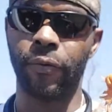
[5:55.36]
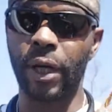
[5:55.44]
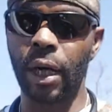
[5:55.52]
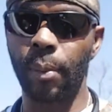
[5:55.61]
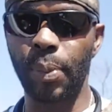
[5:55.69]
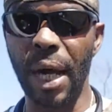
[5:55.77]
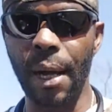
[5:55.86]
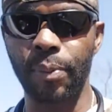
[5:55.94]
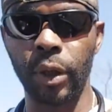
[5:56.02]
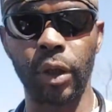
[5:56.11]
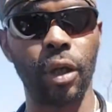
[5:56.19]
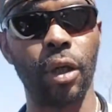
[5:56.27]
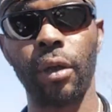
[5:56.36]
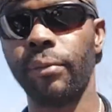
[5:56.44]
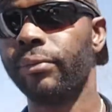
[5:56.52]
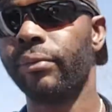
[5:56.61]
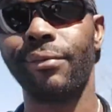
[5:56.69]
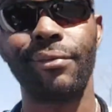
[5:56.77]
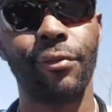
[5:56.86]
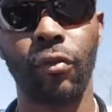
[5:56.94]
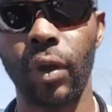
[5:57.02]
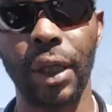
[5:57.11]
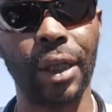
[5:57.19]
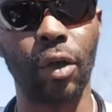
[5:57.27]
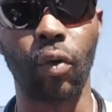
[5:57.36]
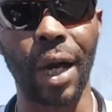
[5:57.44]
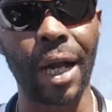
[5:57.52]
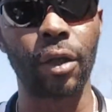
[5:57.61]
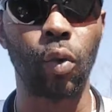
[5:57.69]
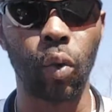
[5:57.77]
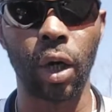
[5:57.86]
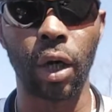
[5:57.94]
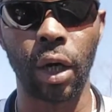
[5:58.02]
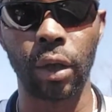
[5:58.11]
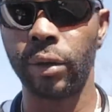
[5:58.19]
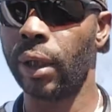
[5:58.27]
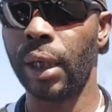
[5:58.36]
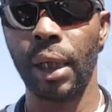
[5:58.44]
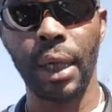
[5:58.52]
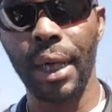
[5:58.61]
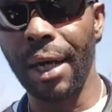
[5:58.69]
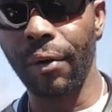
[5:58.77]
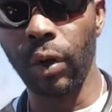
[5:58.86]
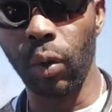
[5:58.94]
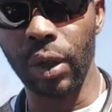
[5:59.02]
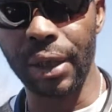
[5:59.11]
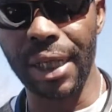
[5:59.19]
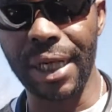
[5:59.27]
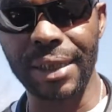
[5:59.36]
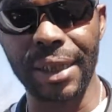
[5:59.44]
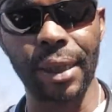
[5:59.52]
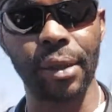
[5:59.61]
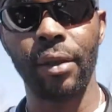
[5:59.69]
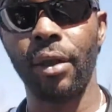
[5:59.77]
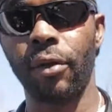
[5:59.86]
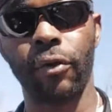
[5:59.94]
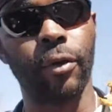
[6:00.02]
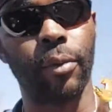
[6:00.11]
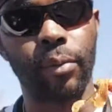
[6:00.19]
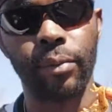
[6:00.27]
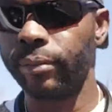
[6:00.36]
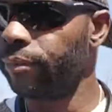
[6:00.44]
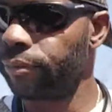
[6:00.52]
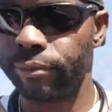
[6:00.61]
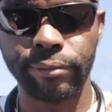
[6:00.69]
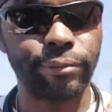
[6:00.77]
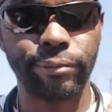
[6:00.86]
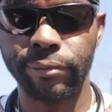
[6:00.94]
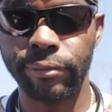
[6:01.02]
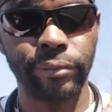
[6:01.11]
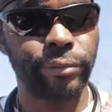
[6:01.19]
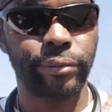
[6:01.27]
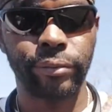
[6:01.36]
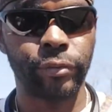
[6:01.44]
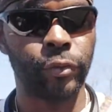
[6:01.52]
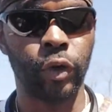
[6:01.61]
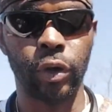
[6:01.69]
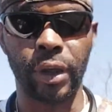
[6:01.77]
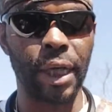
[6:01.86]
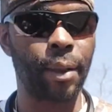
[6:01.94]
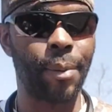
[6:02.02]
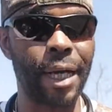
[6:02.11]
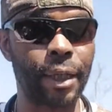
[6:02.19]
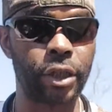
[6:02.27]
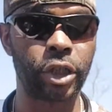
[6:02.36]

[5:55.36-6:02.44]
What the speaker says: Very popular, really around the world. Everyone does it from, think about it,